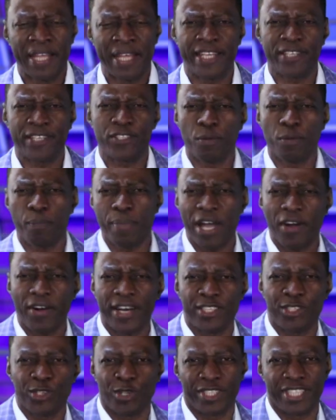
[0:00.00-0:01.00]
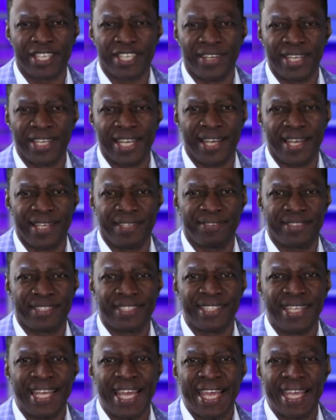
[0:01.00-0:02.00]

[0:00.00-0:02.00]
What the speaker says: Let your power touch our lives.